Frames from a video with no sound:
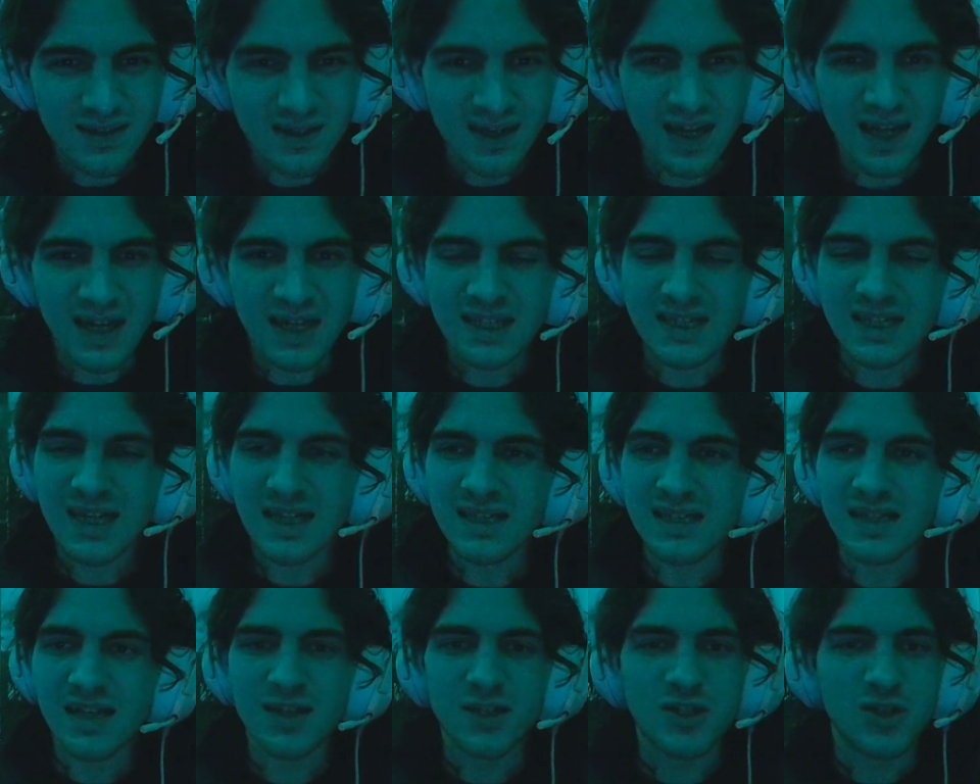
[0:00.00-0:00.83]
and it takes
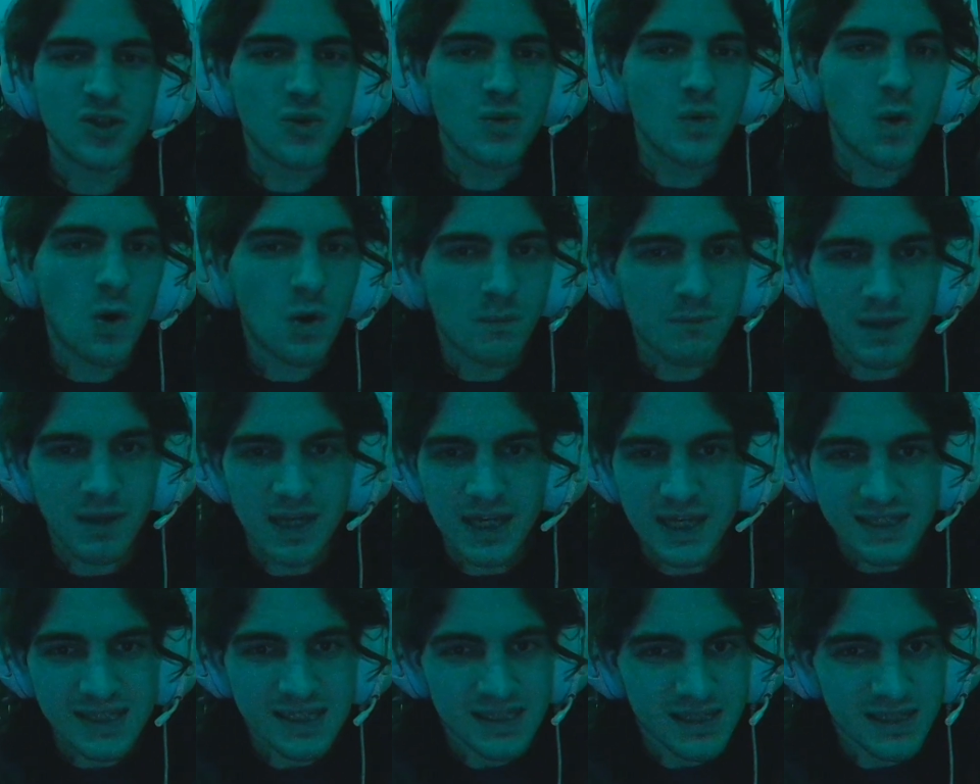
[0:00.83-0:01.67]
like 2 whole
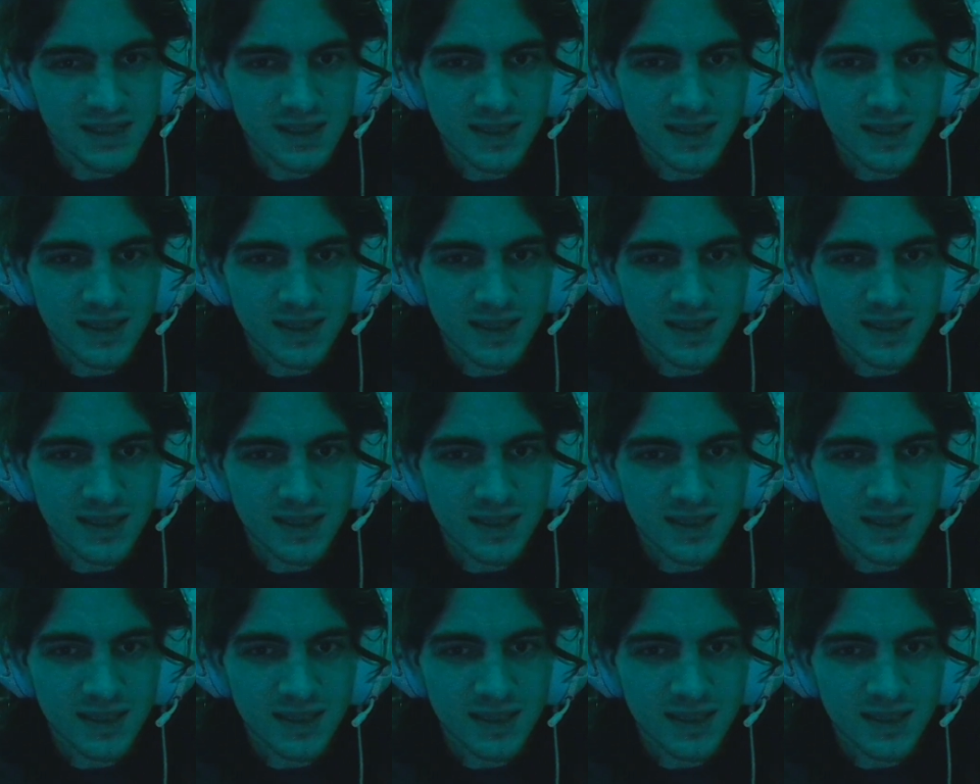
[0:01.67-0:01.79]
minutes.